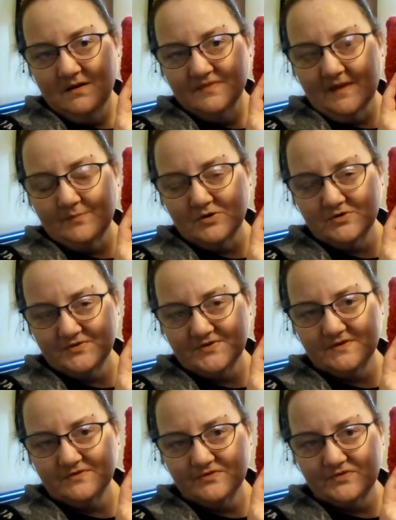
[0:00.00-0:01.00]
That
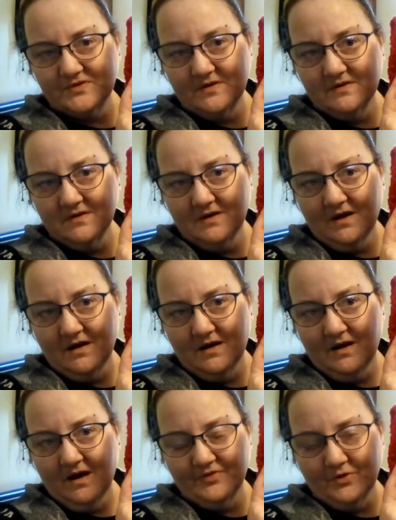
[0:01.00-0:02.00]
person's
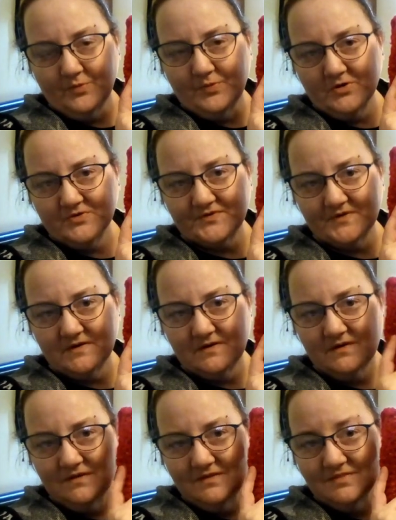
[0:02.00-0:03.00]
other person
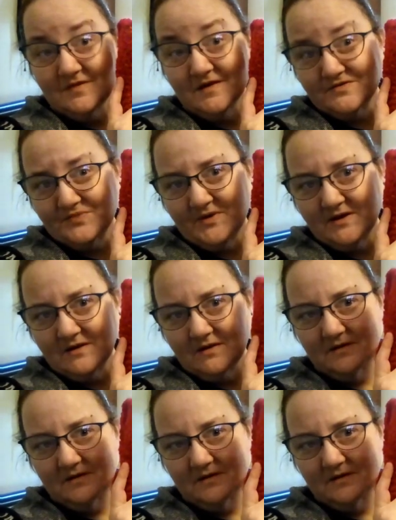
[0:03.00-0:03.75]
likes pink.